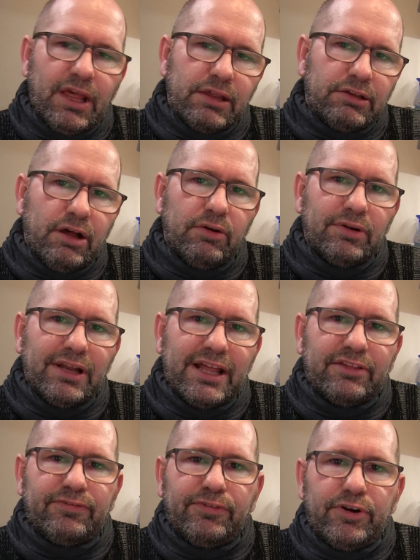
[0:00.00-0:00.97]
So
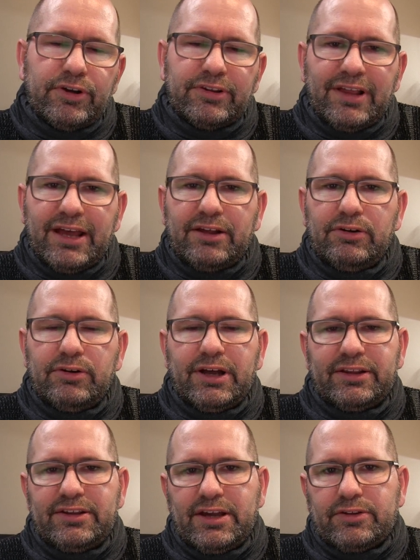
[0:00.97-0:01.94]
let's first take a look
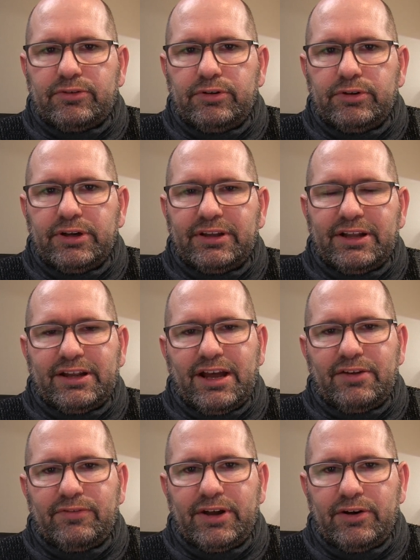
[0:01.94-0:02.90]
at the extruder that I
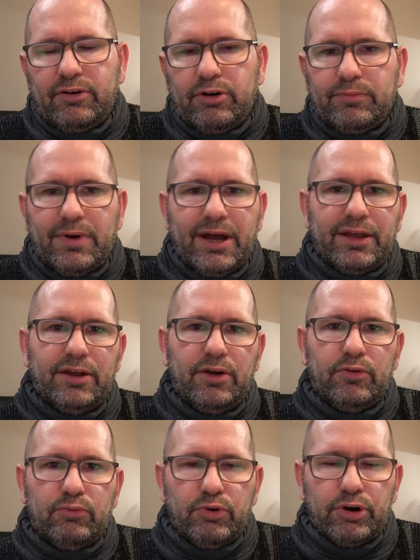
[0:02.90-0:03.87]
have here on my
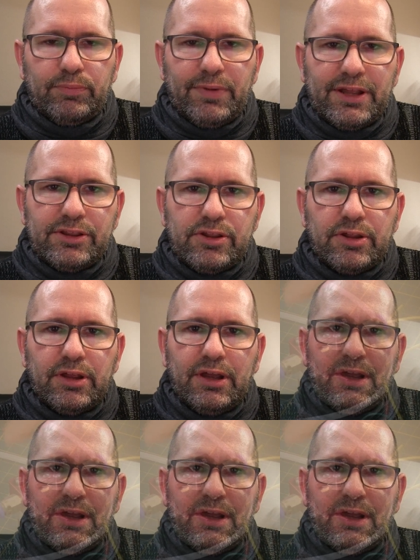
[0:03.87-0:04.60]
workbench